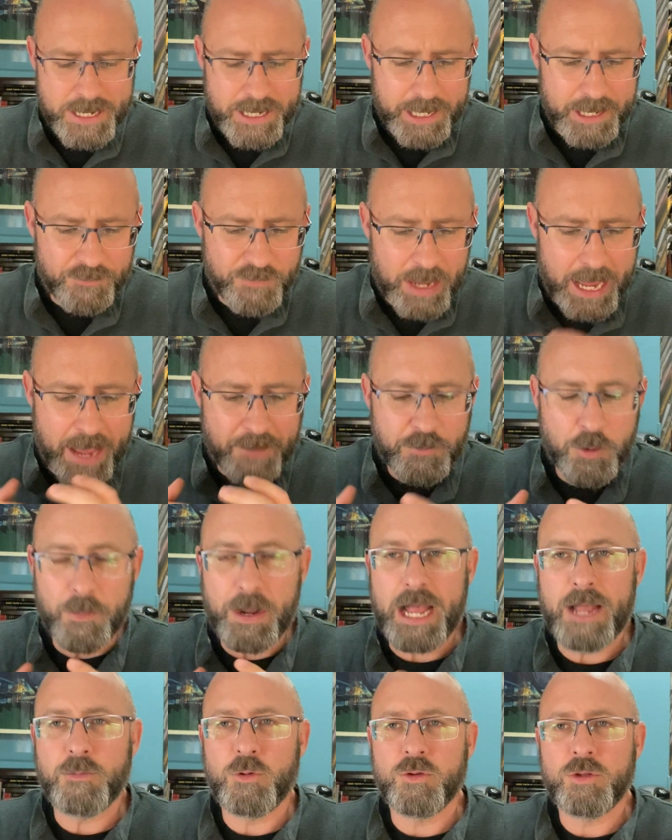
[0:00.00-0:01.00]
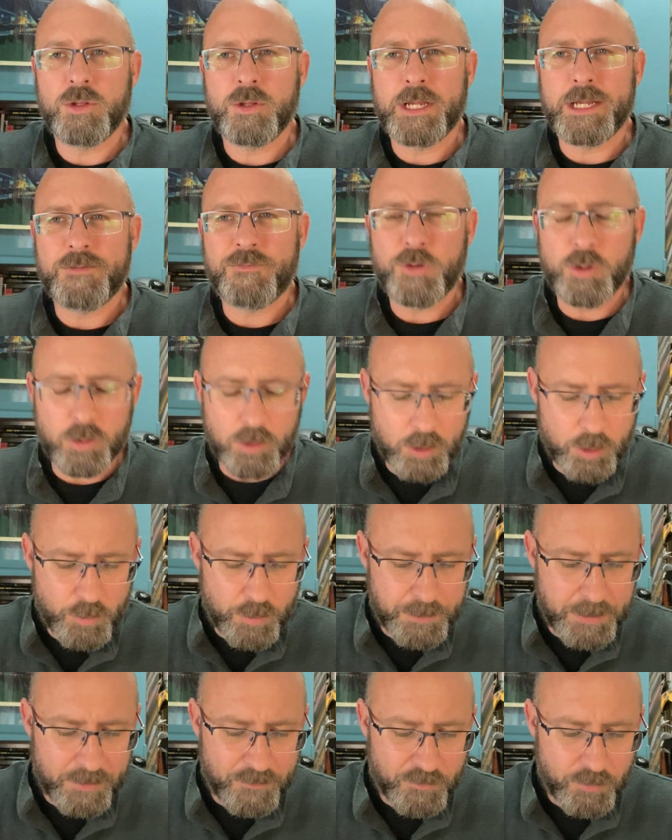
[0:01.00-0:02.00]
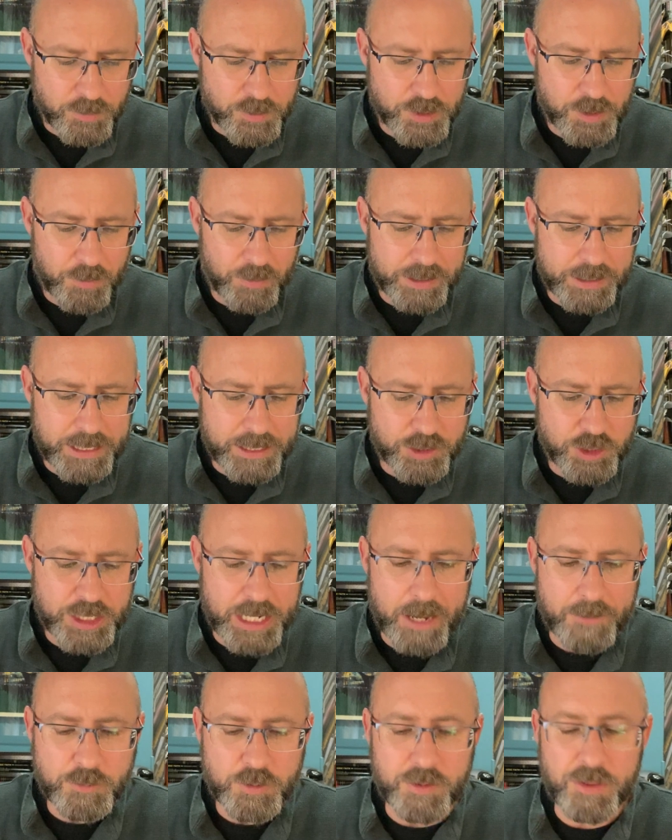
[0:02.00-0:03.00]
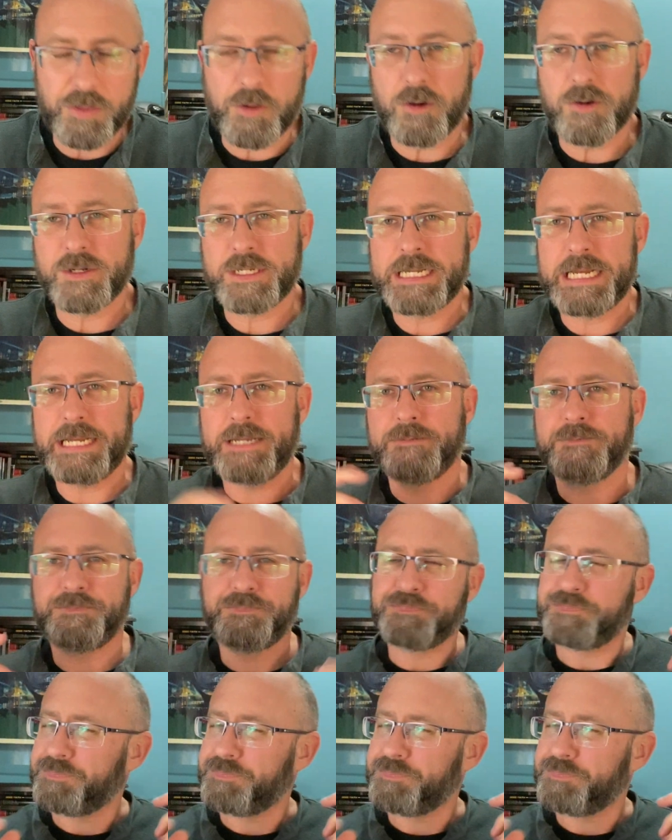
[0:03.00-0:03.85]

If you have your Bible, uh, if you'll look with me, First Corinthians chapter 13,